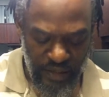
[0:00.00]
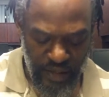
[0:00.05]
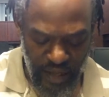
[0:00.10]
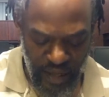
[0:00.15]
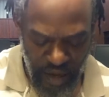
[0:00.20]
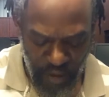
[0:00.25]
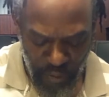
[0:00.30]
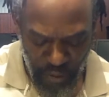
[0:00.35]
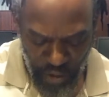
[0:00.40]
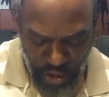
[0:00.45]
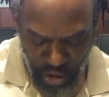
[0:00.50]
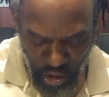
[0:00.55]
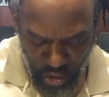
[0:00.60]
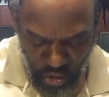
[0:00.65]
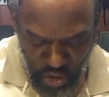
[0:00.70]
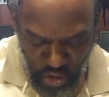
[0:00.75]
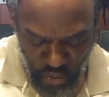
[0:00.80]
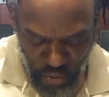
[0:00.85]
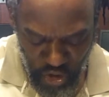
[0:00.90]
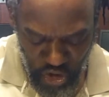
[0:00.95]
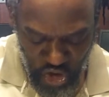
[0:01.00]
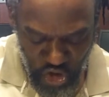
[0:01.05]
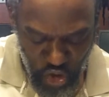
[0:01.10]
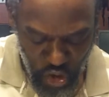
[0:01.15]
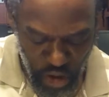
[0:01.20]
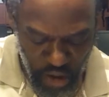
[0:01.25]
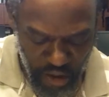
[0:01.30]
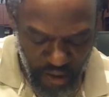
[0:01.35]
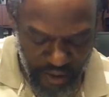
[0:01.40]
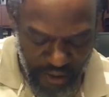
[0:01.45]
I want to go to a
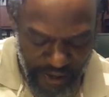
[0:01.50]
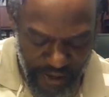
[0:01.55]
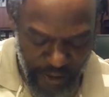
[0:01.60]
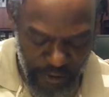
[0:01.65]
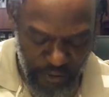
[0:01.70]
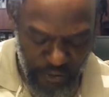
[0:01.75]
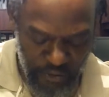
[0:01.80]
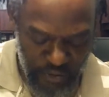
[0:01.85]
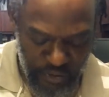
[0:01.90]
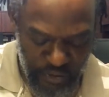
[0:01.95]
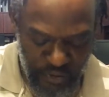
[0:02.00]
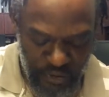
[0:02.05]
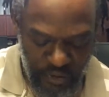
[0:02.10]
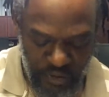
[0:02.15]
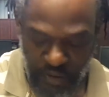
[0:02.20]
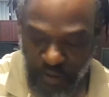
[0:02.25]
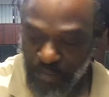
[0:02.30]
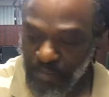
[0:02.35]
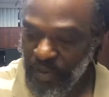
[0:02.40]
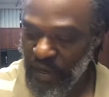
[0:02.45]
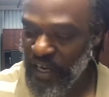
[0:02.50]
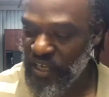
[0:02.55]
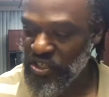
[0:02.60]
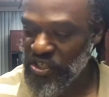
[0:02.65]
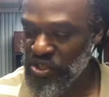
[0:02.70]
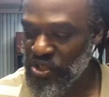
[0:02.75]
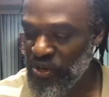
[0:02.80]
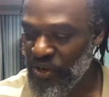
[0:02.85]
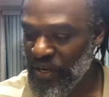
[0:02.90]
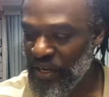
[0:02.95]
short account, page
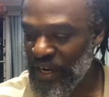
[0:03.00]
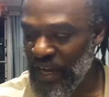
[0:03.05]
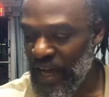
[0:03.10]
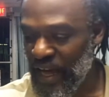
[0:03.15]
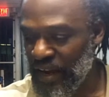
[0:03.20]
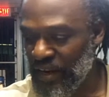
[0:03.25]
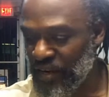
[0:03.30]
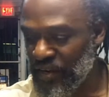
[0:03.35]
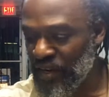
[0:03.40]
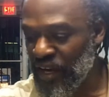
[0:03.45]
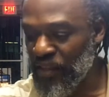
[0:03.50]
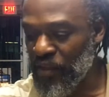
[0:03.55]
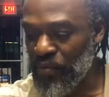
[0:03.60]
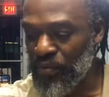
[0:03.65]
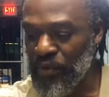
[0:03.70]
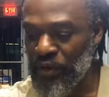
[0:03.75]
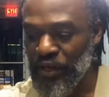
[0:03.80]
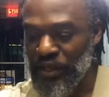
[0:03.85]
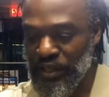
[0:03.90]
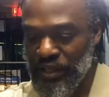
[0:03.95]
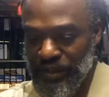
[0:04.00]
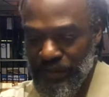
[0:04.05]
39, another book.